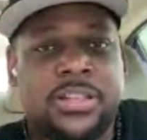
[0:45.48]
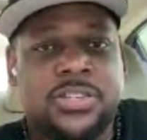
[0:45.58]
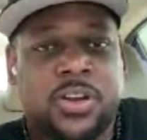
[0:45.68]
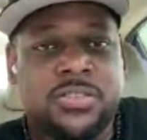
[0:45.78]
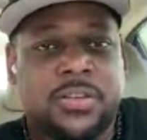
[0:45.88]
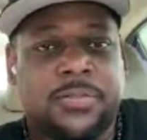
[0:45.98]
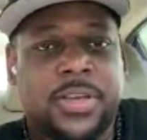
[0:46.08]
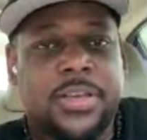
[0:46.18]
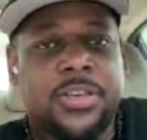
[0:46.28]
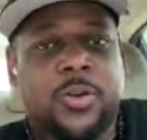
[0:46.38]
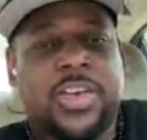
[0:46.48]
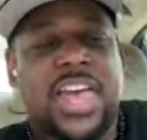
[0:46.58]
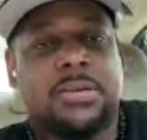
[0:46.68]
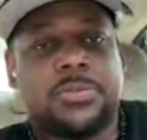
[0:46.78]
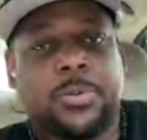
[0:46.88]
in terms of,
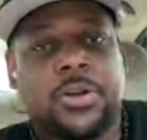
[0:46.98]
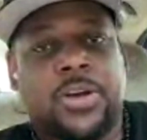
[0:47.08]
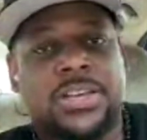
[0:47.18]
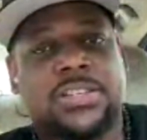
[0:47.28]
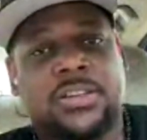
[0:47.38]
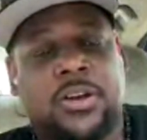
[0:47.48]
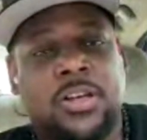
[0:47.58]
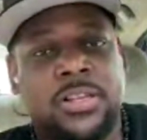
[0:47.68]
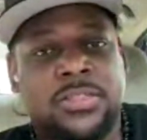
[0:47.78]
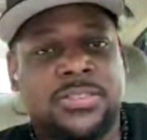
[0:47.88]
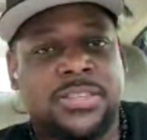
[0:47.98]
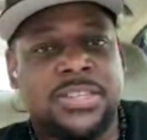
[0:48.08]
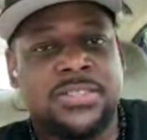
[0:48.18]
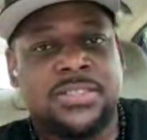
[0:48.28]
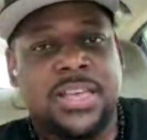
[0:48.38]
Caleb's progression early in the
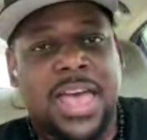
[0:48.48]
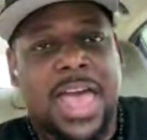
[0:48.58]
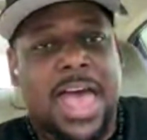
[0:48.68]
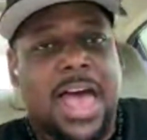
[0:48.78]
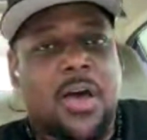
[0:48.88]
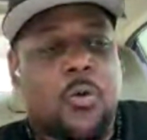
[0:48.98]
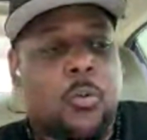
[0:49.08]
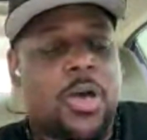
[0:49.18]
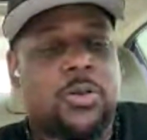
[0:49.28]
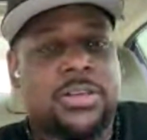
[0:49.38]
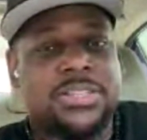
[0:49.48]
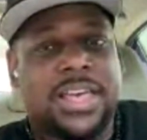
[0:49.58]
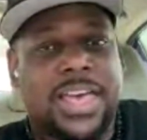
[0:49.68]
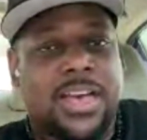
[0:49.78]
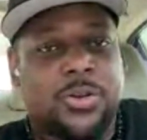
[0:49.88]
season is how well does
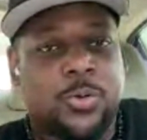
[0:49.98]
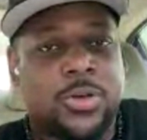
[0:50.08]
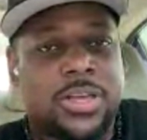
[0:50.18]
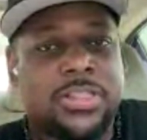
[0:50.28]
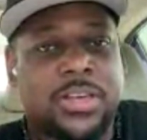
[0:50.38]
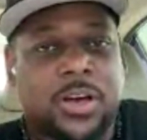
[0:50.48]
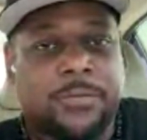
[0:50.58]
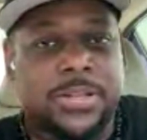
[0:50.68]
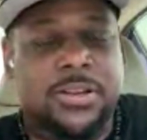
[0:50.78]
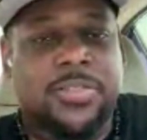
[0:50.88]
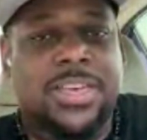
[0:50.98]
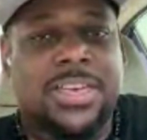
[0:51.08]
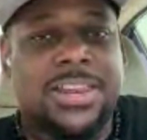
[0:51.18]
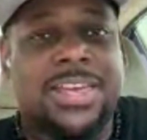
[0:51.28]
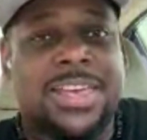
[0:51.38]
he handle the offense? Are they
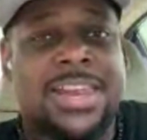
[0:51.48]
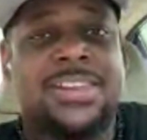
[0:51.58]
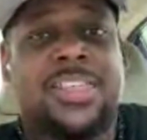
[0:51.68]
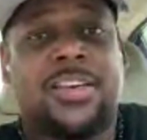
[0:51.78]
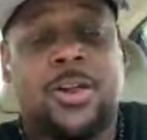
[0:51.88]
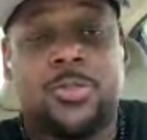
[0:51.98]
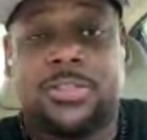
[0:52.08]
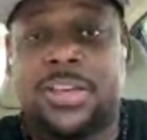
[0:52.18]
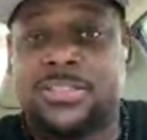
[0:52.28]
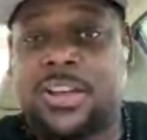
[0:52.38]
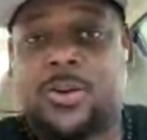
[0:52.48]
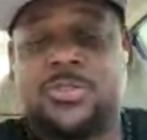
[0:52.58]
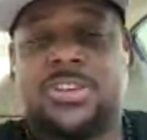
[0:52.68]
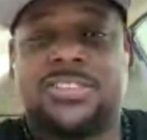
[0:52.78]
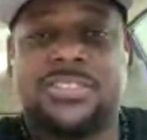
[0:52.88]
getting in and out of the huddle? The things that
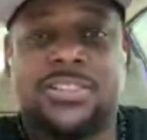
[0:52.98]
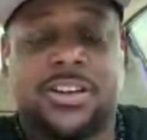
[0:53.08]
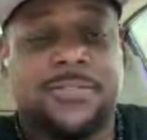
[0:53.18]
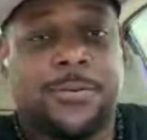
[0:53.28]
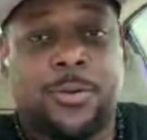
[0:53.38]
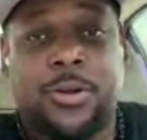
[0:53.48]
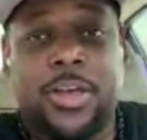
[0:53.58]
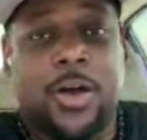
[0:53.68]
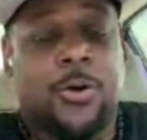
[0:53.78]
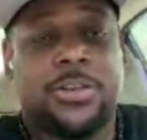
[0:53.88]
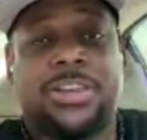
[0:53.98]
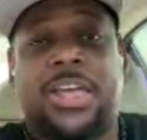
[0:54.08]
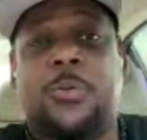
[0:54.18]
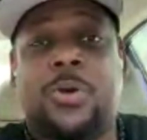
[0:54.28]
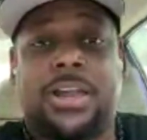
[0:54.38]
Coach Johnson's looking for on
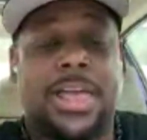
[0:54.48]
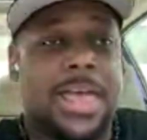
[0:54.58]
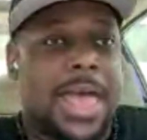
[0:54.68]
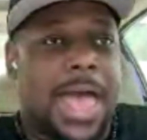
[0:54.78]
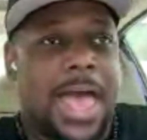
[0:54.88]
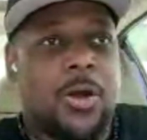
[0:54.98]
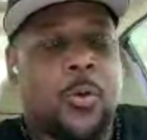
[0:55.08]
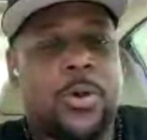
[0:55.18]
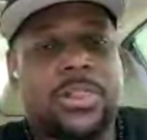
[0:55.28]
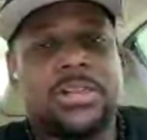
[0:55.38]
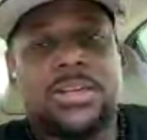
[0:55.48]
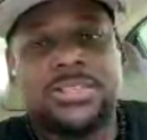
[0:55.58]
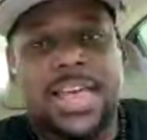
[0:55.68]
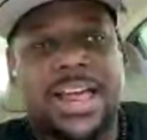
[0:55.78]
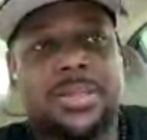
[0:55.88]
day one. How quickly
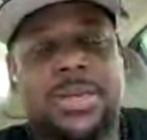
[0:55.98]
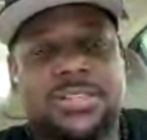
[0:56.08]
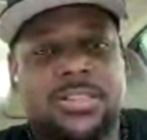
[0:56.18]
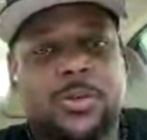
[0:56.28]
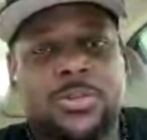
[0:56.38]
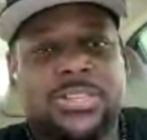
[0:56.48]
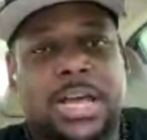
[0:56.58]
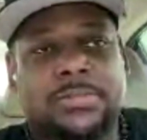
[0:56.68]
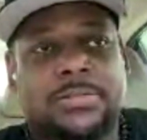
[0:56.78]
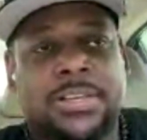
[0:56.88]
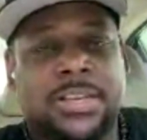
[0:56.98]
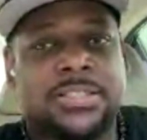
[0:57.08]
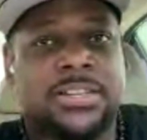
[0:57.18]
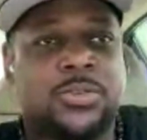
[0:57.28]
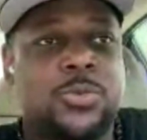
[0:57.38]
does he acclimate to those types of
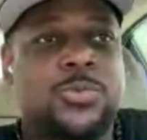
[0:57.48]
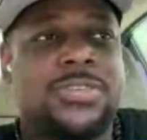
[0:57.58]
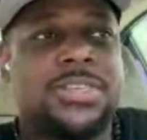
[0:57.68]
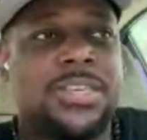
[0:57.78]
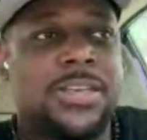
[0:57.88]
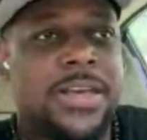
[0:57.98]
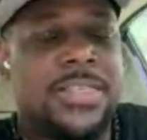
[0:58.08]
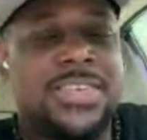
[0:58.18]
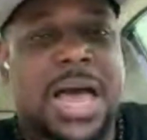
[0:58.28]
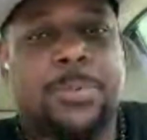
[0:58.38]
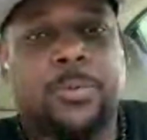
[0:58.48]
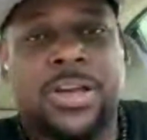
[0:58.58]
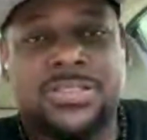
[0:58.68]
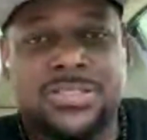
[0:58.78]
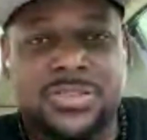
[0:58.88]
things? And do you see the
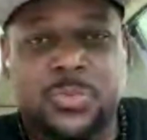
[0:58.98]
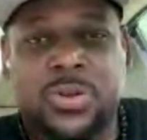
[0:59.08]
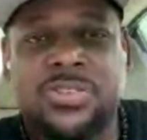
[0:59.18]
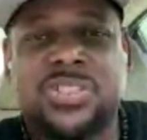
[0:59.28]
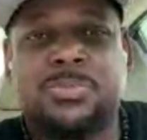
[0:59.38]
operation just run